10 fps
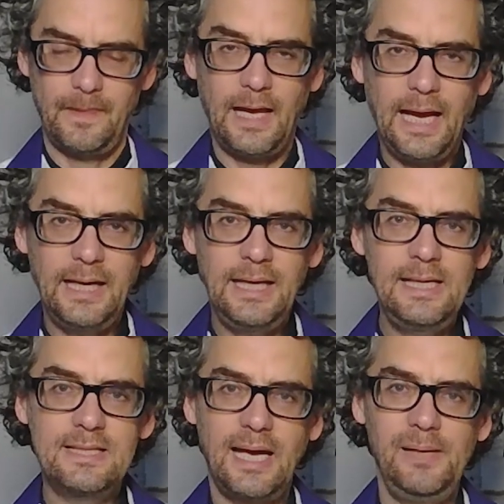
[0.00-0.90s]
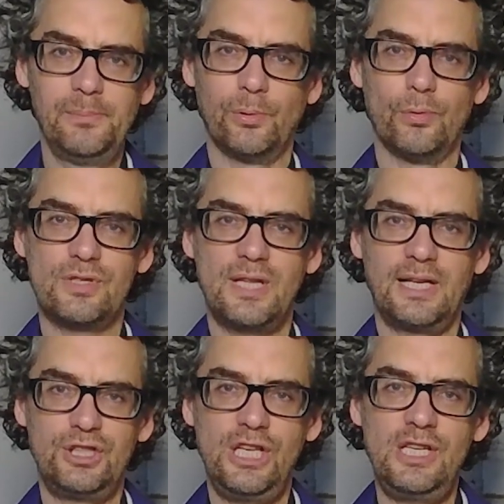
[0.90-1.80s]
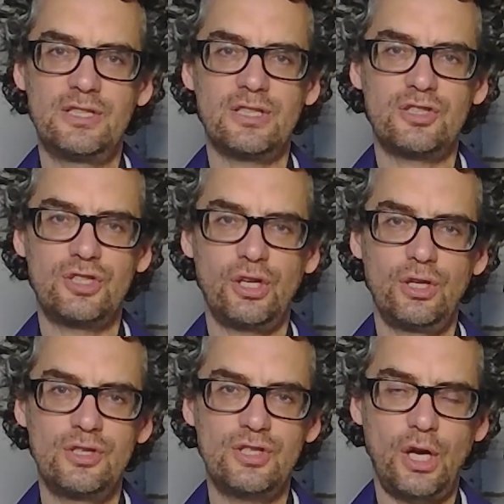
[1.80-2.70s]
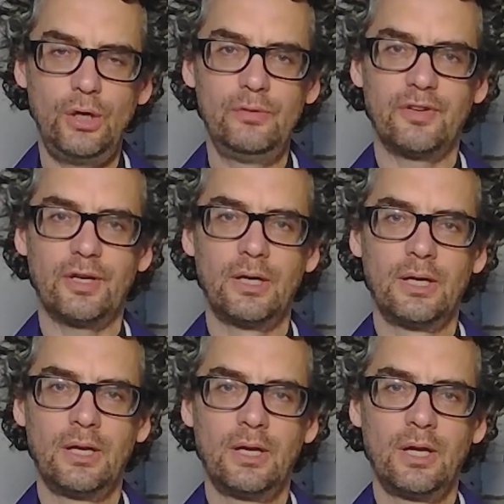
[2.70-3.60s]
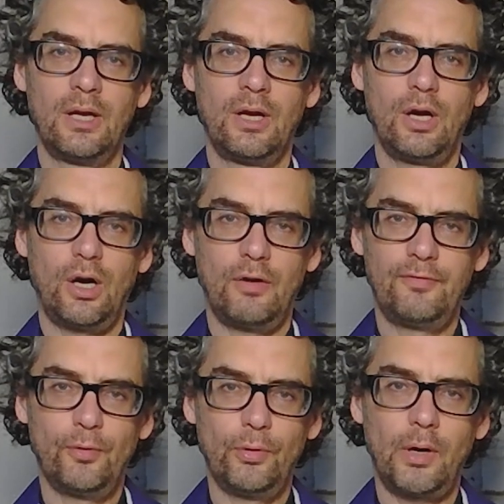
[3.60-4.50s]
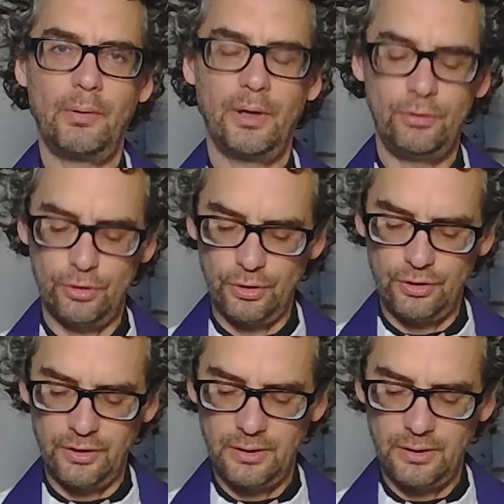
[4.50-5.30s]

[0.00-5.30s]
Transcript: Any tables that Jesus turns over are for our own good.